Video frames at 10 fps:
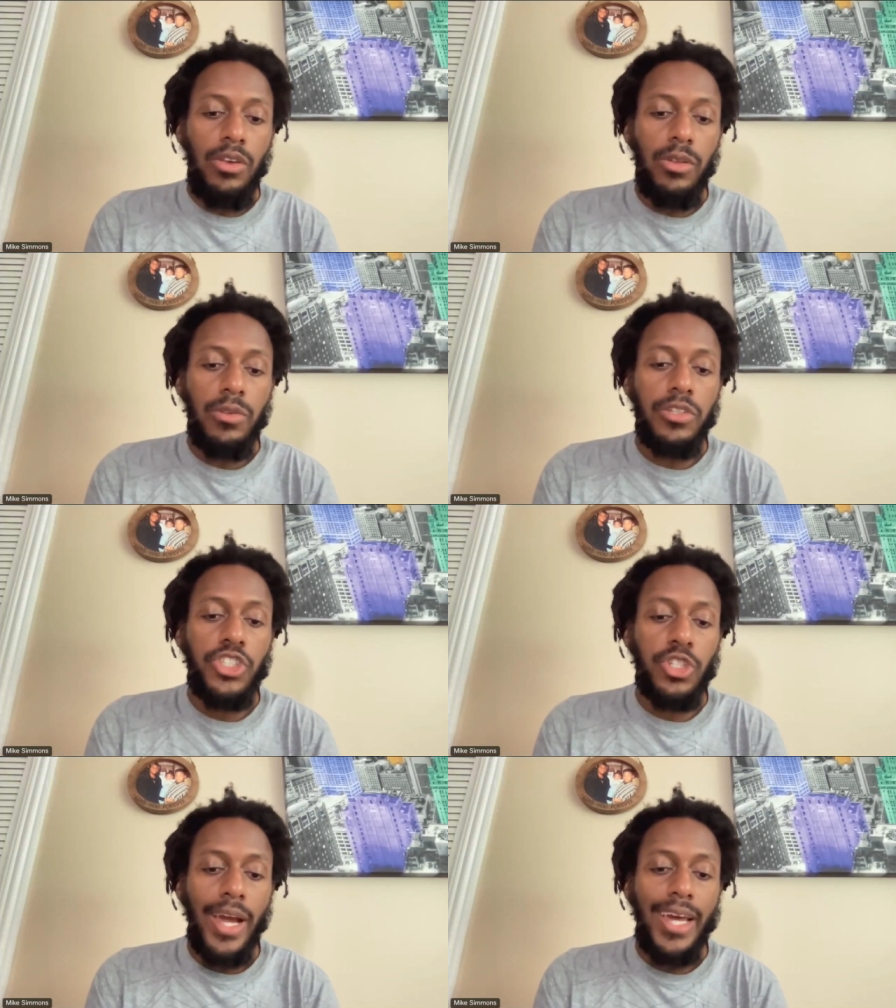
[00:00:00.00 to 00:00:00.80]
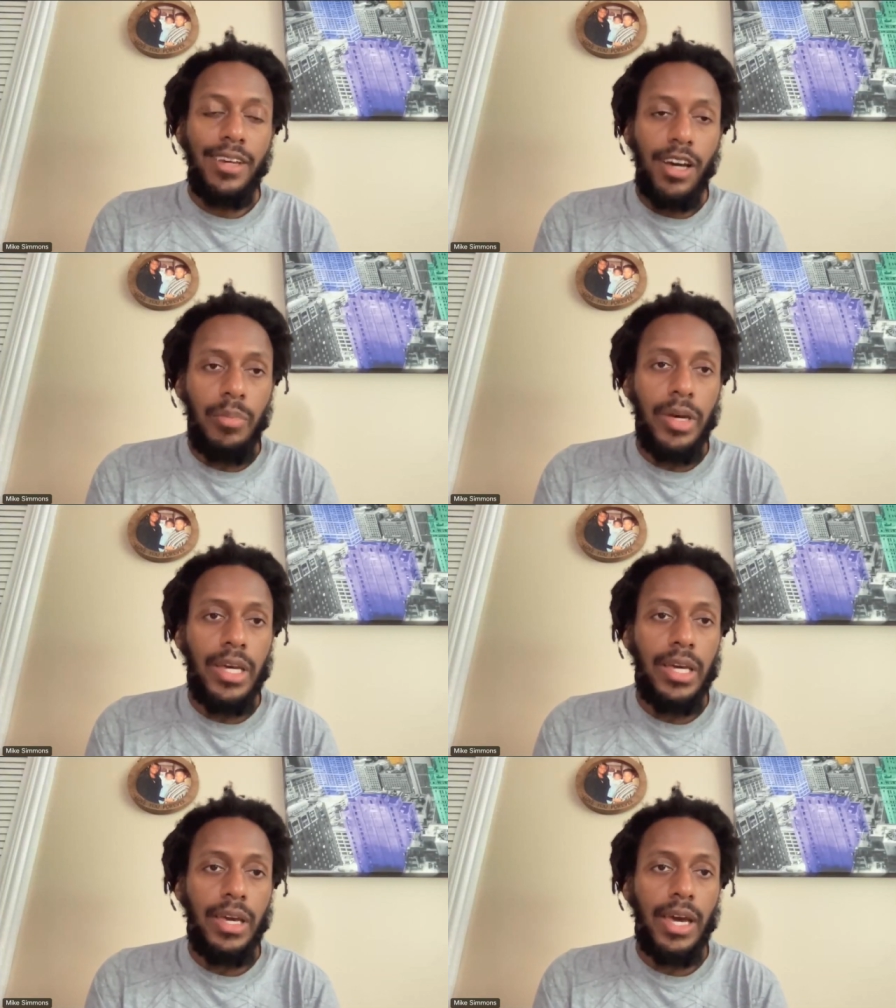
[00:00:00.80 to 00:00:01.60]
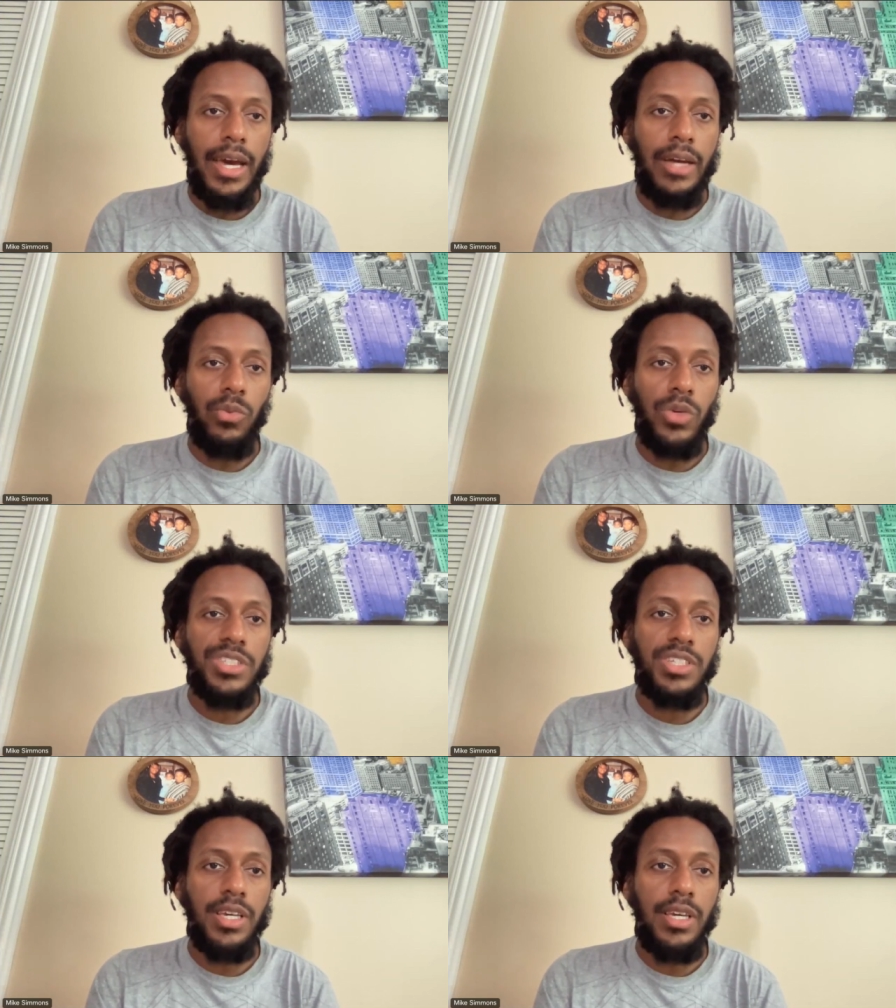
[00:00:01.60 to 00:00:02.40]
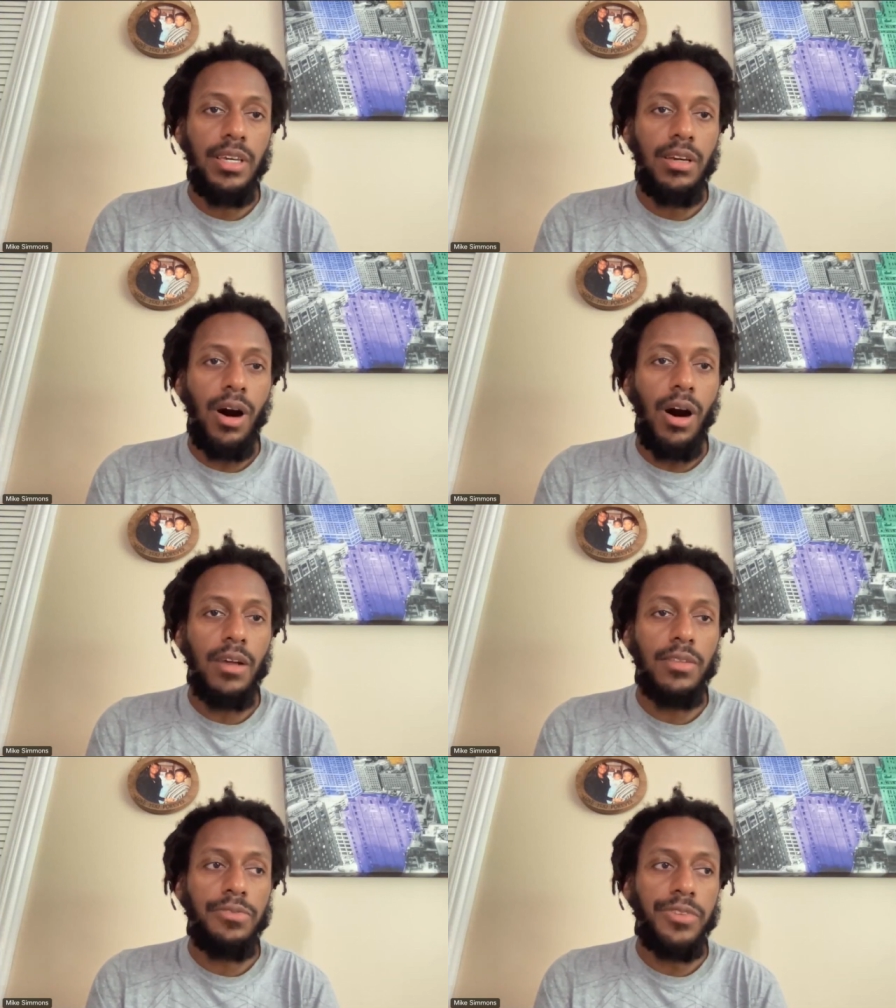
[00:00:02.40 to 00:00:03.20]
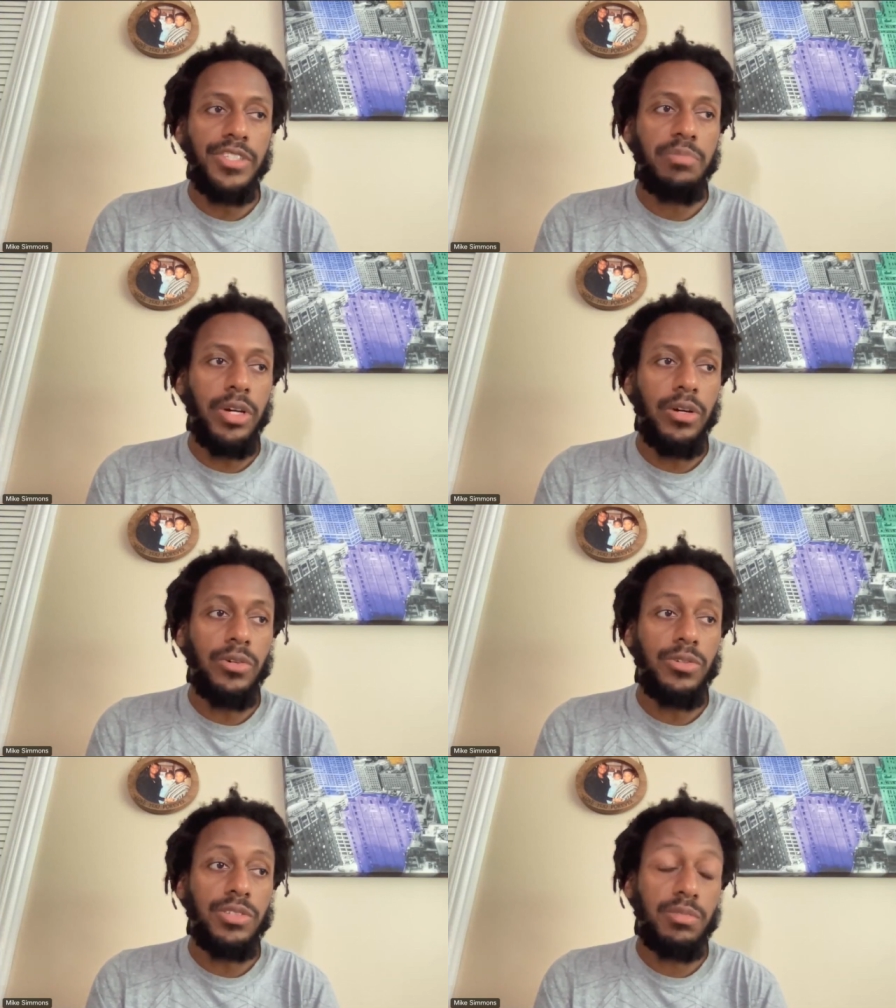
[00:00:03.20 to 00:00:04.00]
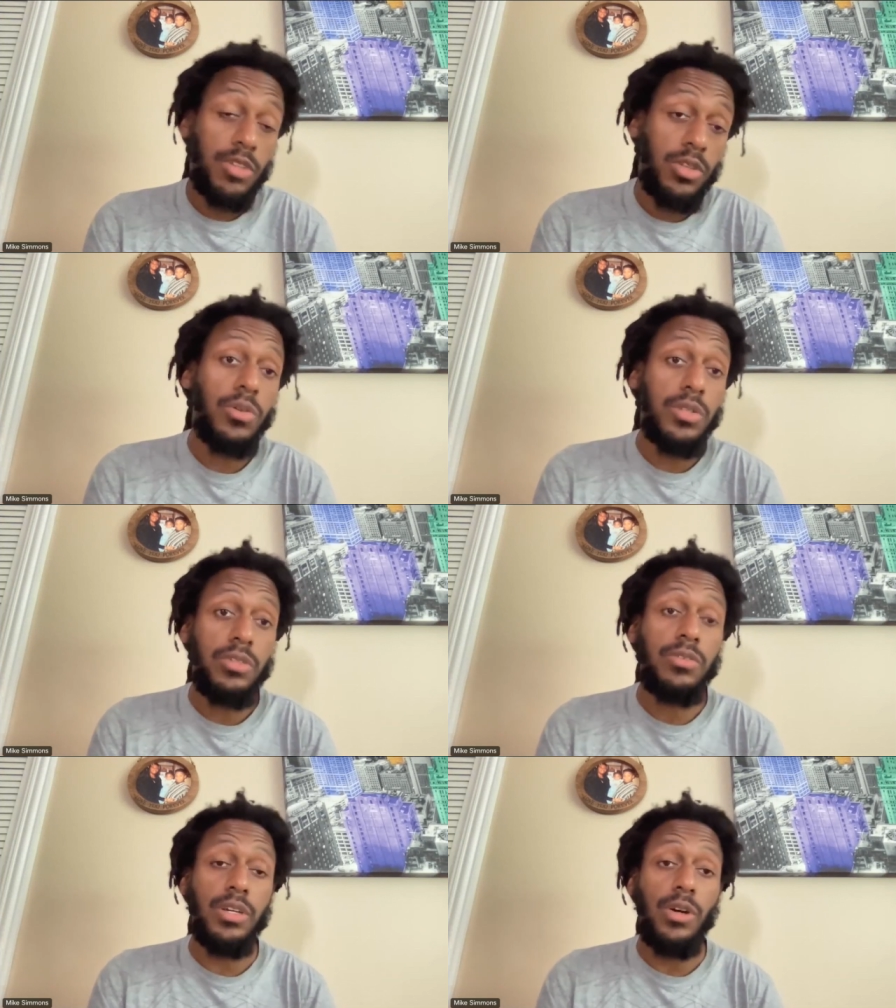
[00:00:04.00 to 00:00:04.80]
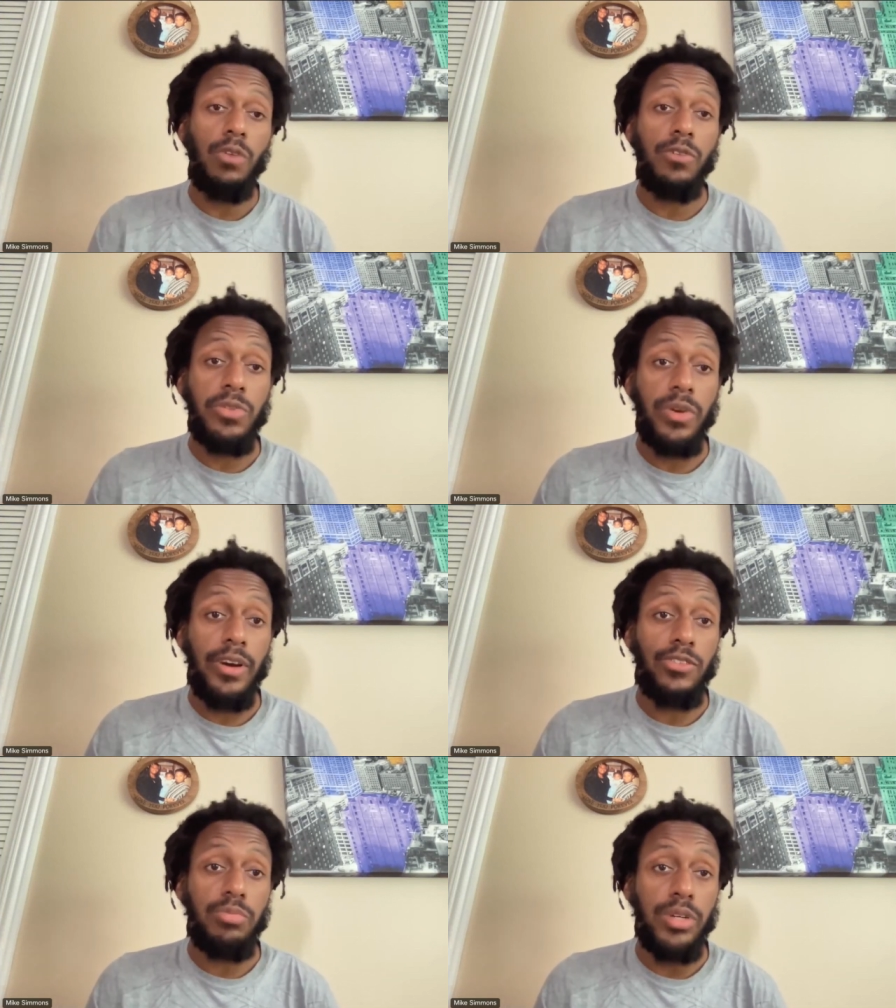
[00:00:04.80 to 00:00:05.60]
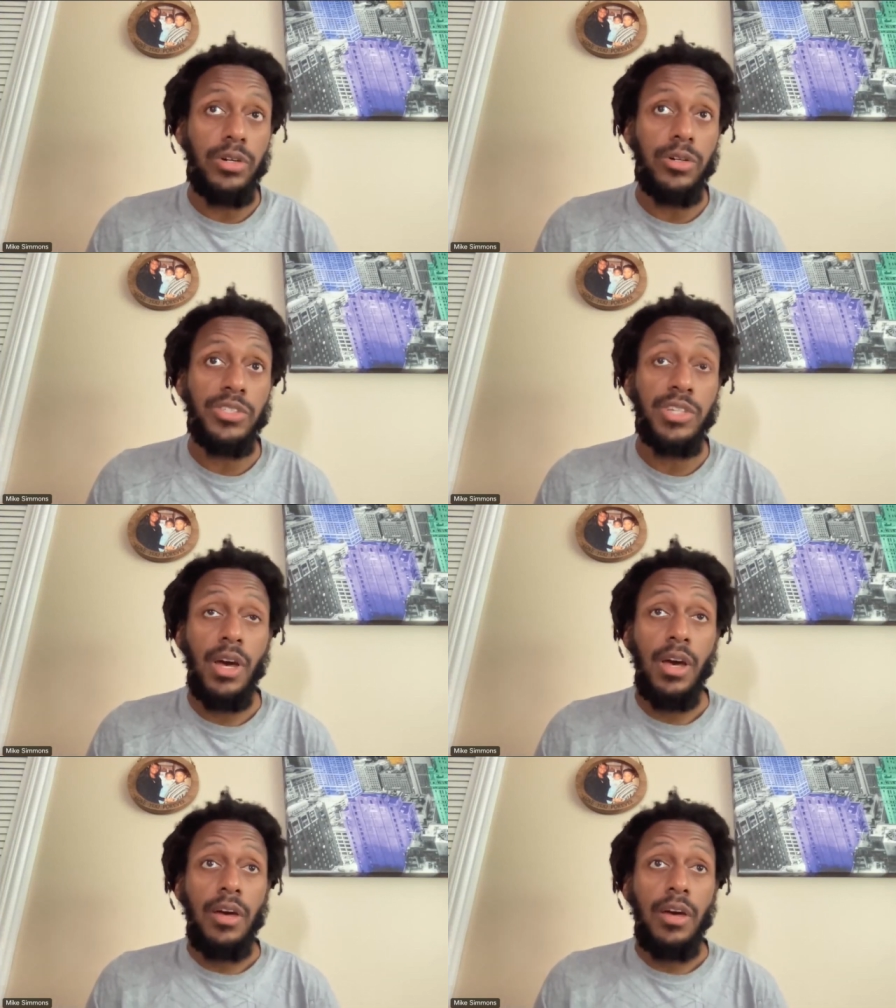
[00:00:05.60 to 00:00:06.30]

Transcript: this train coming and we see all of these bills, literally over 300 bills